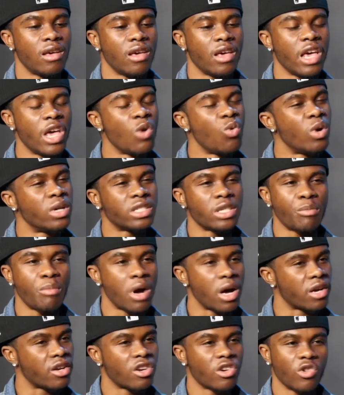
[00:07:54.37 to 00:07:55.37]
it wasn't
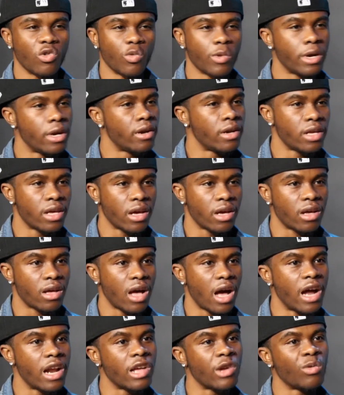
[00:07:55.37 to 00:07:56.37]
my career yet.
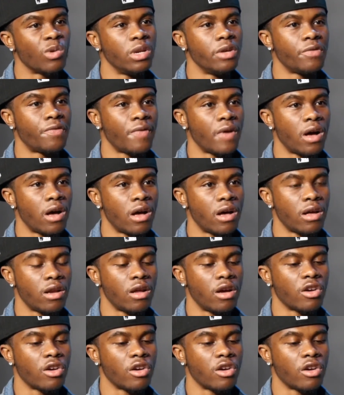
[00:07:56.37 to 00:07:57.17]
I didn't really find